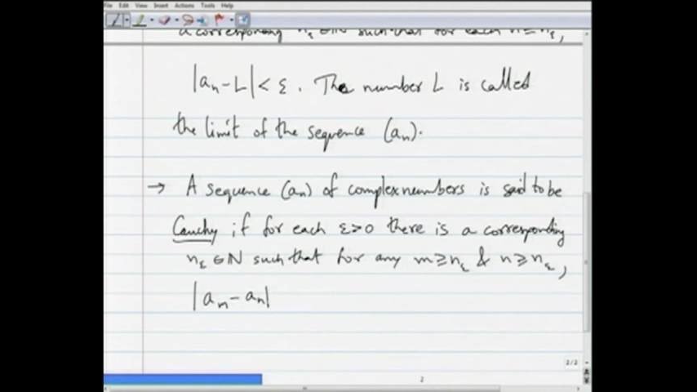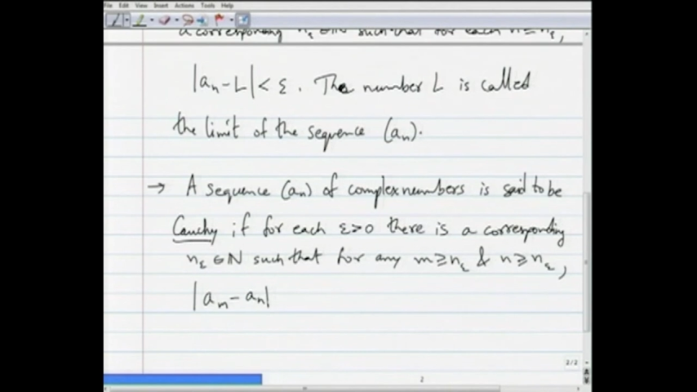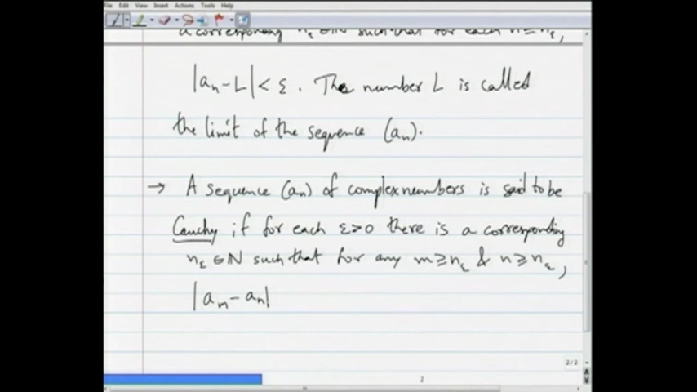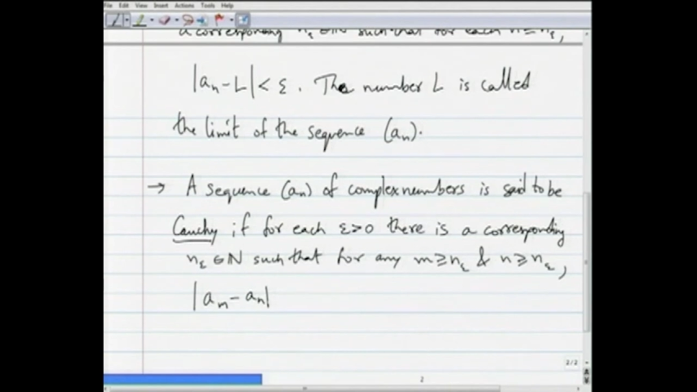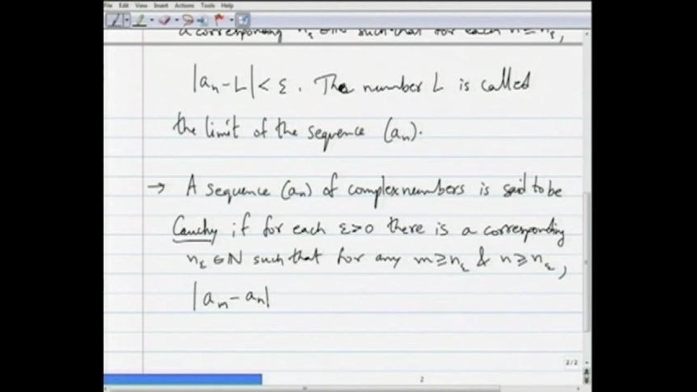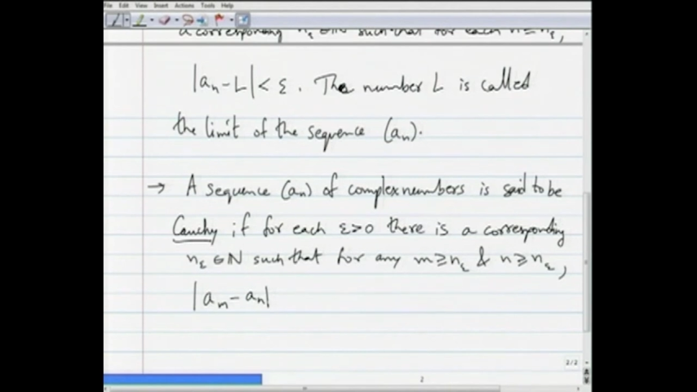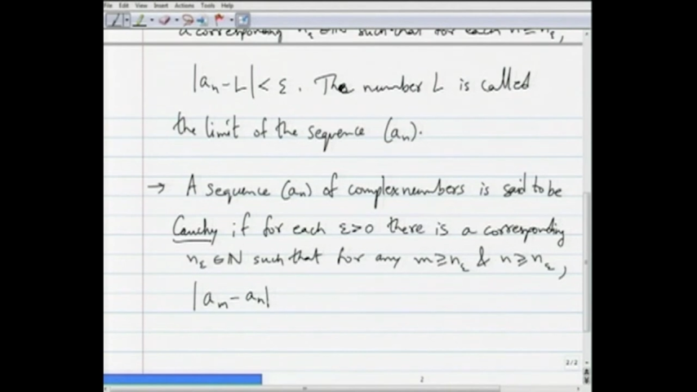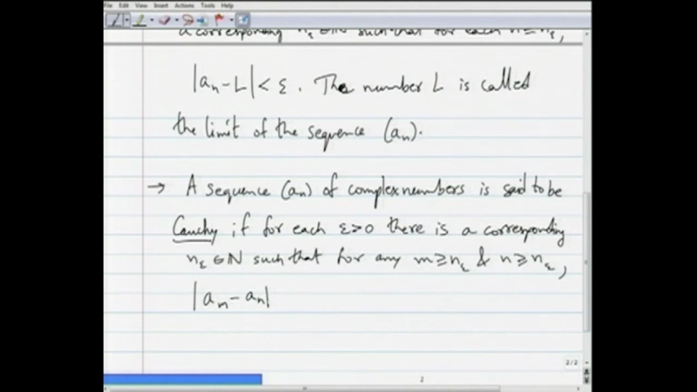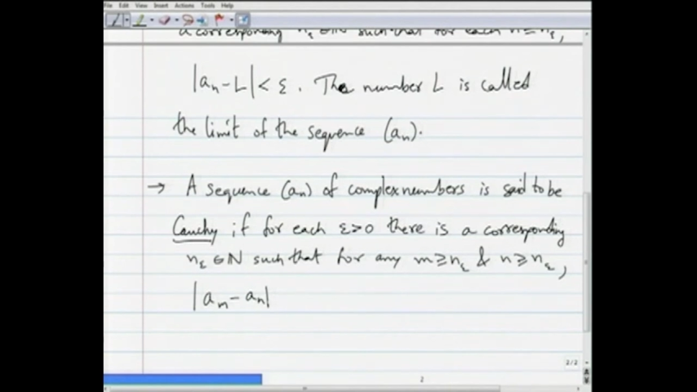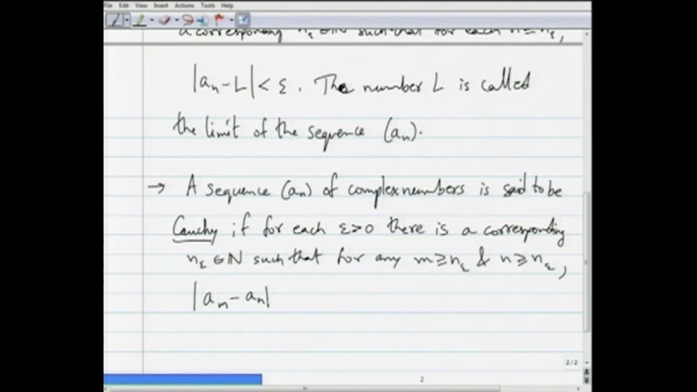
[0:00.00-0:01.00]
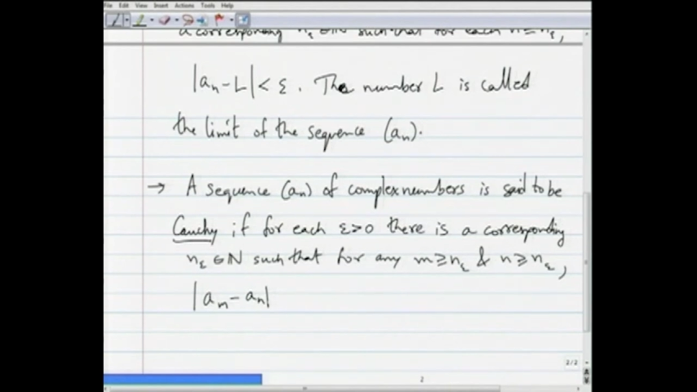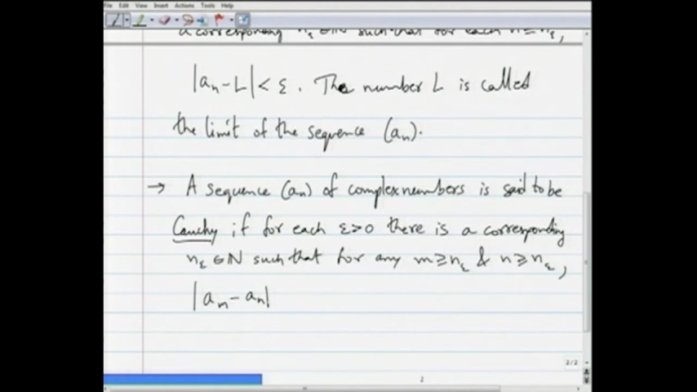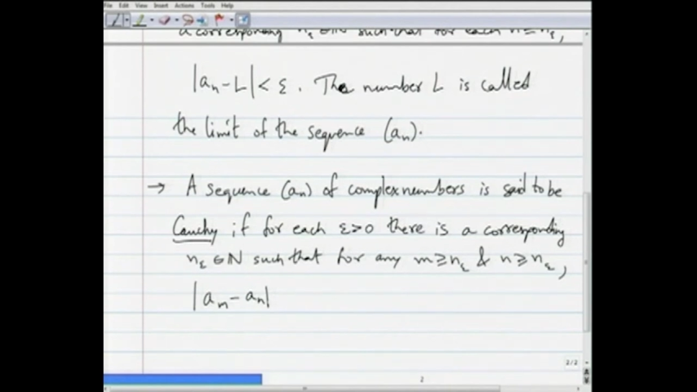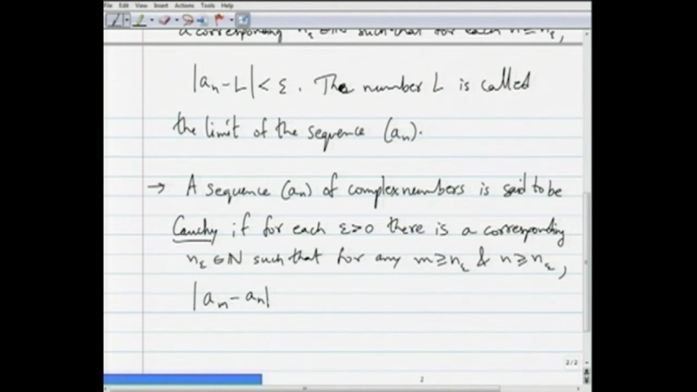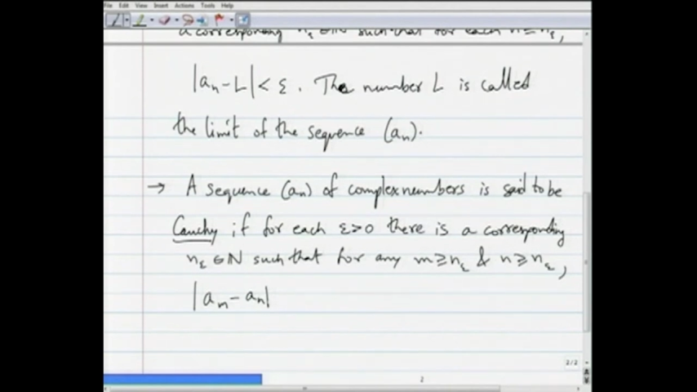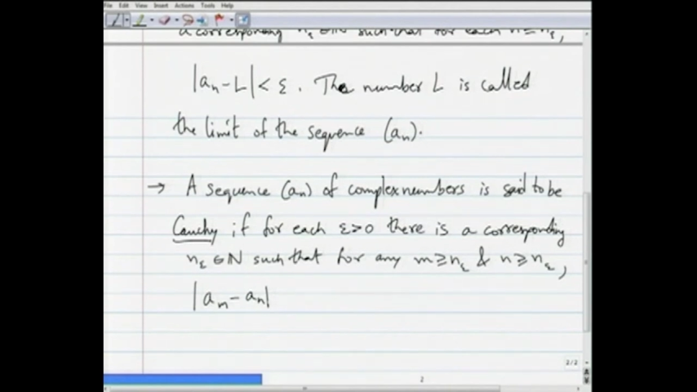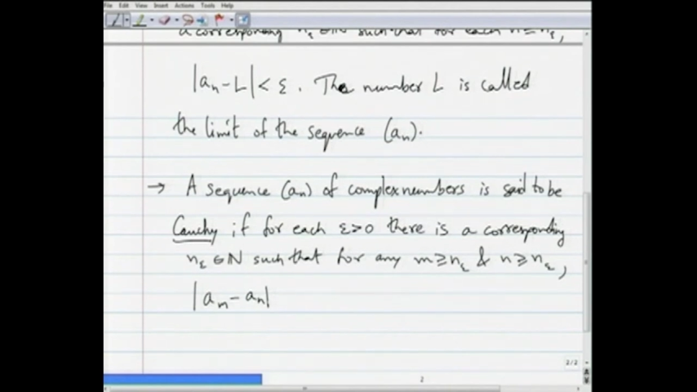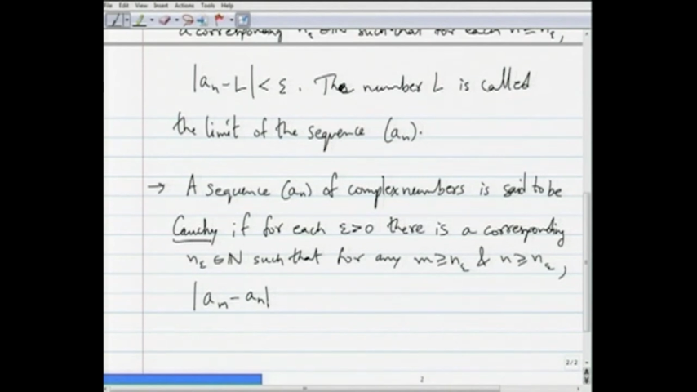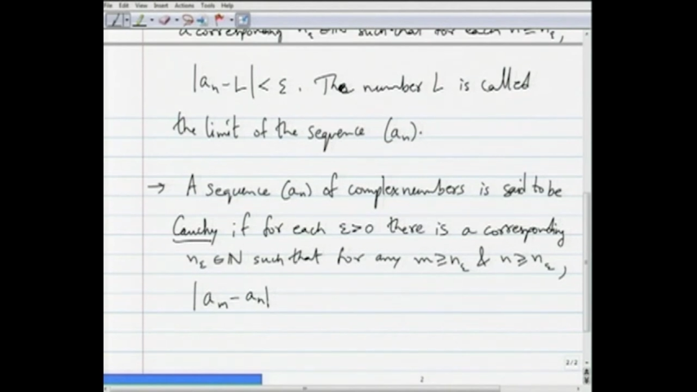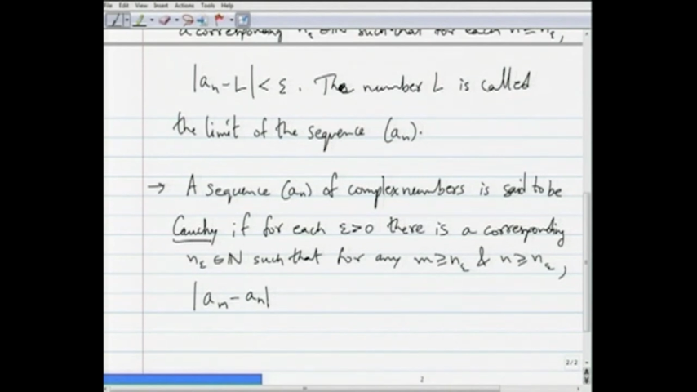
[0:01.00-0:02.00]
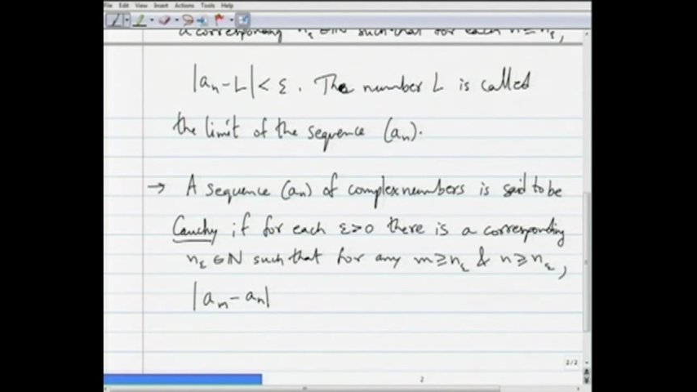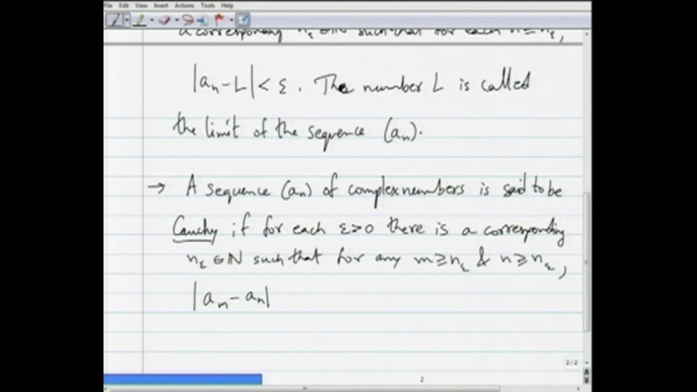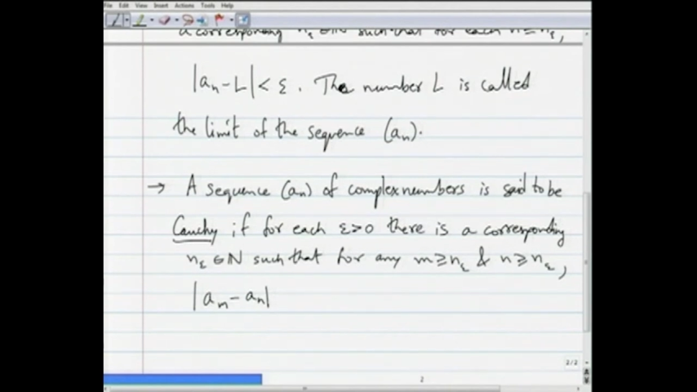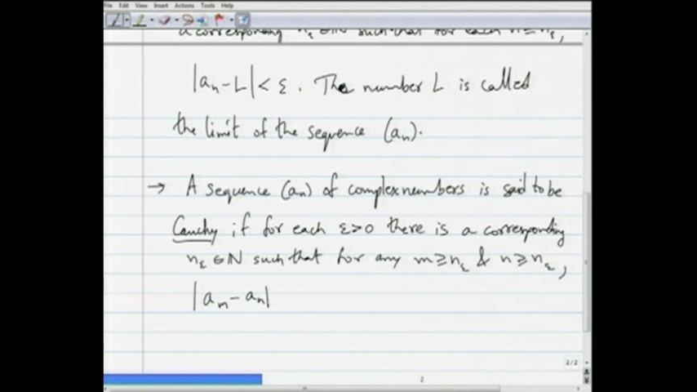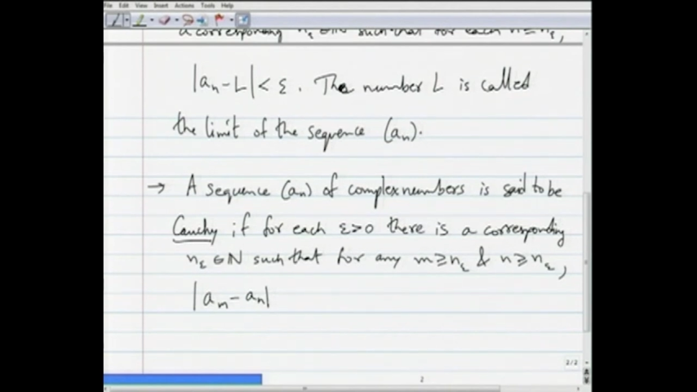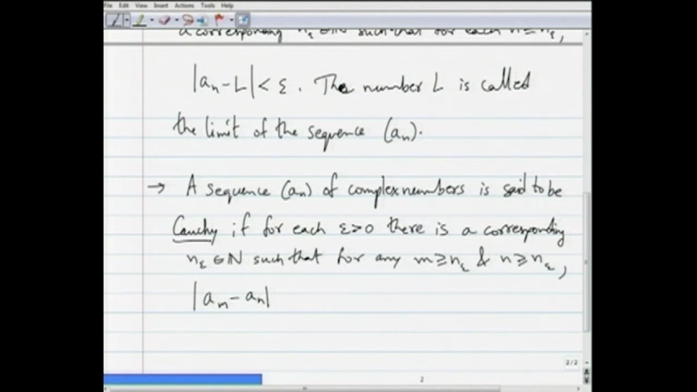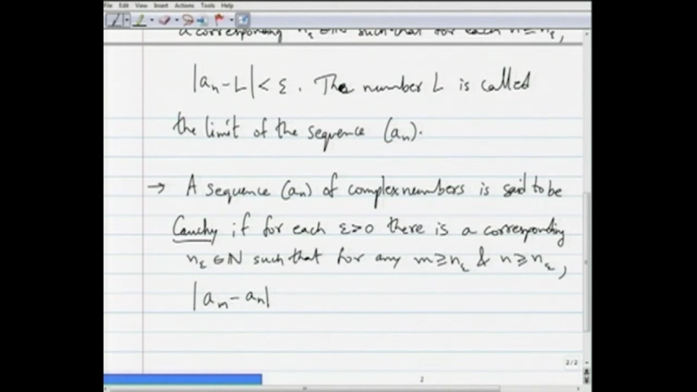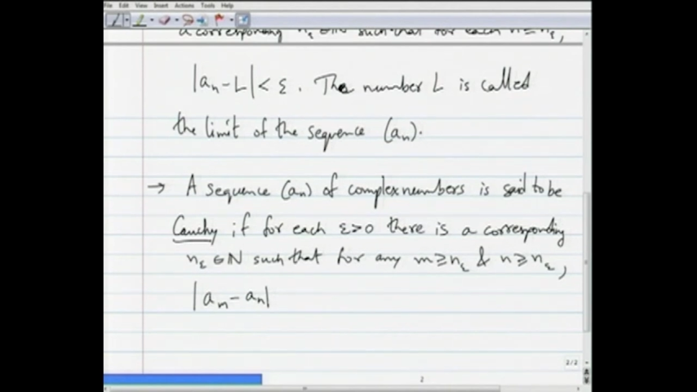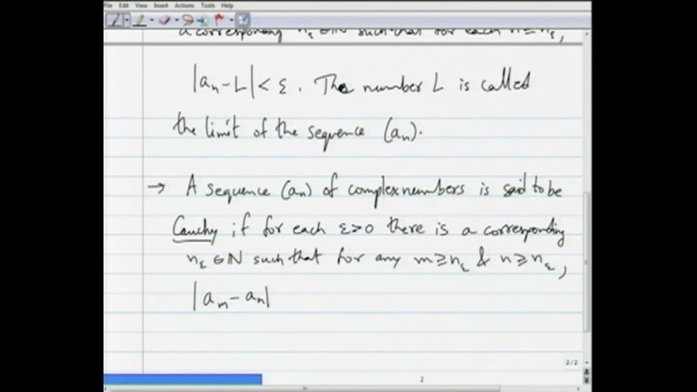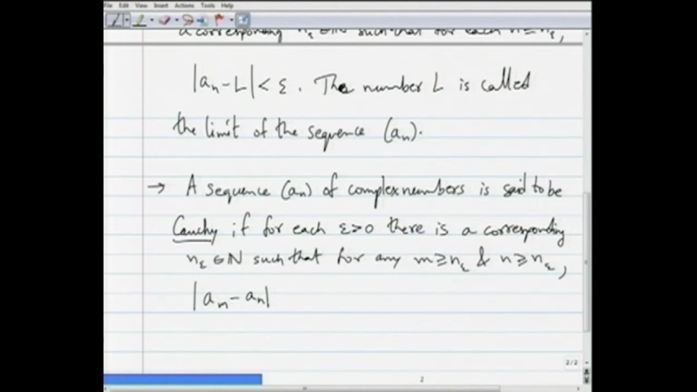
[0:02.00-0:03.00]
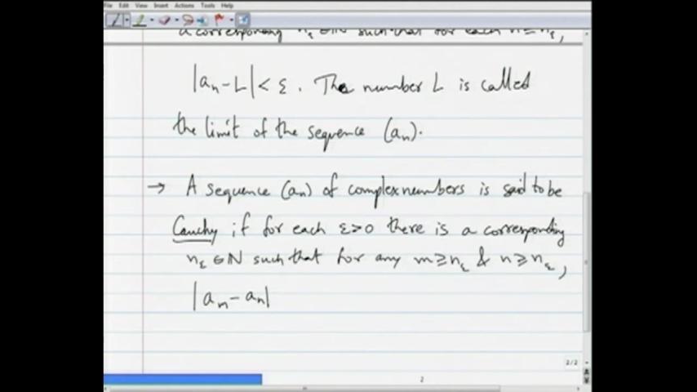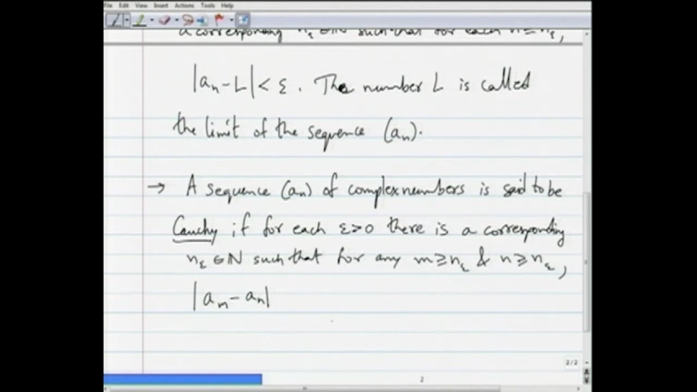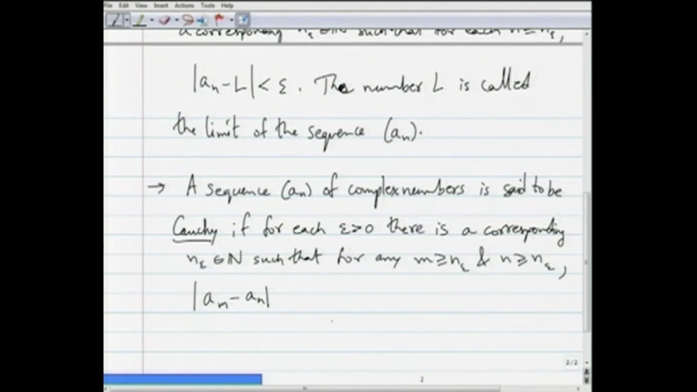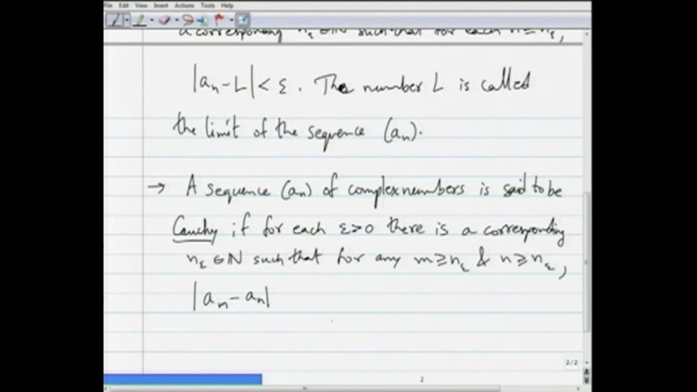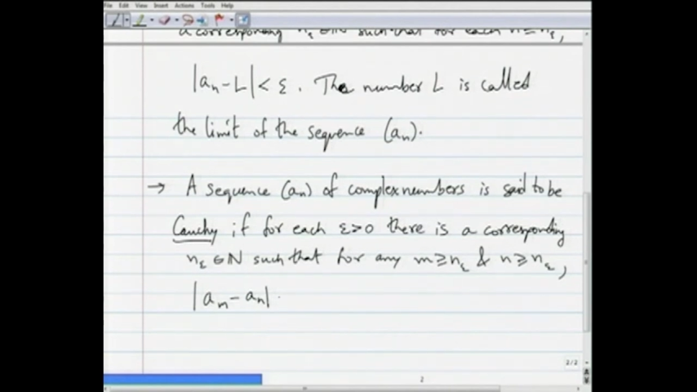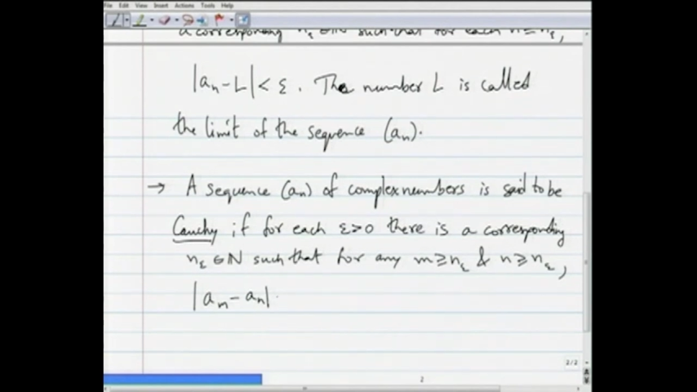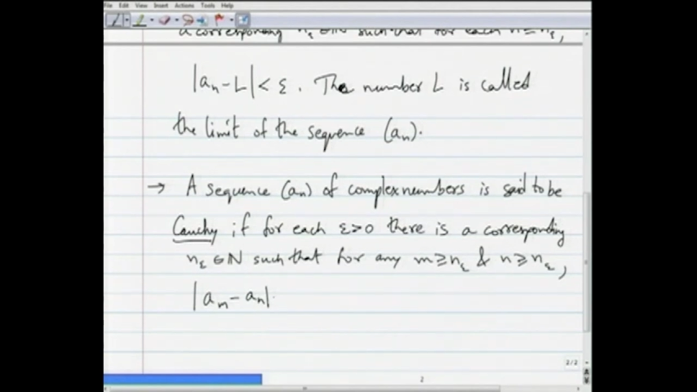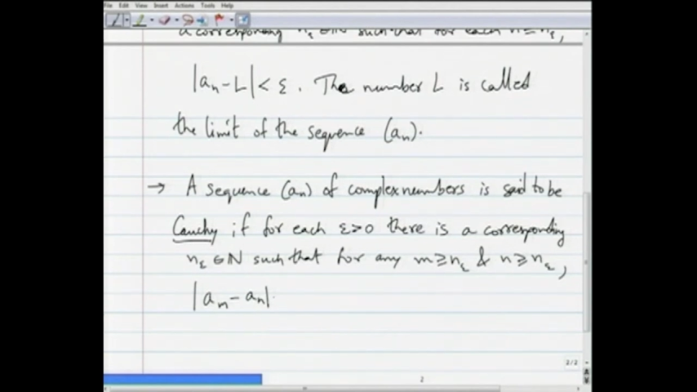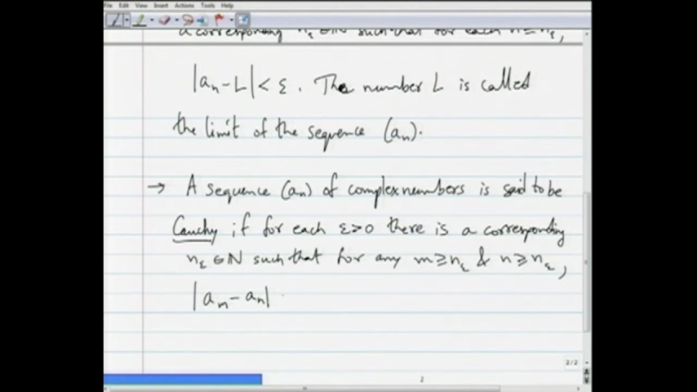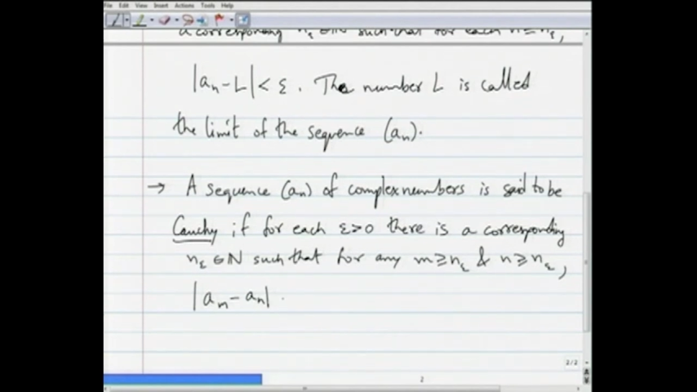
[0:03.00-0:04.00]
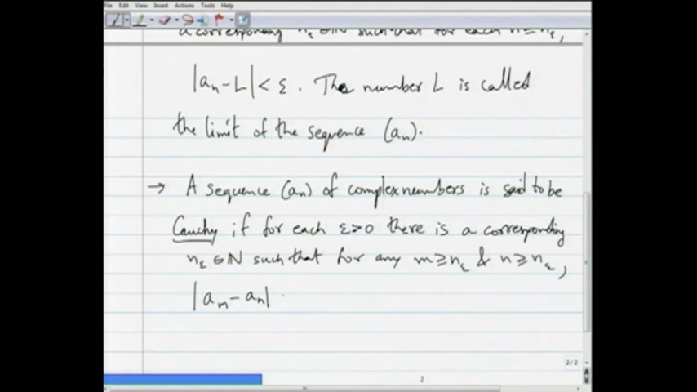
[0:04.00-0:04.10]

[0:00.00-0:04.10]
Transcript: Nobody's mouth can be seen.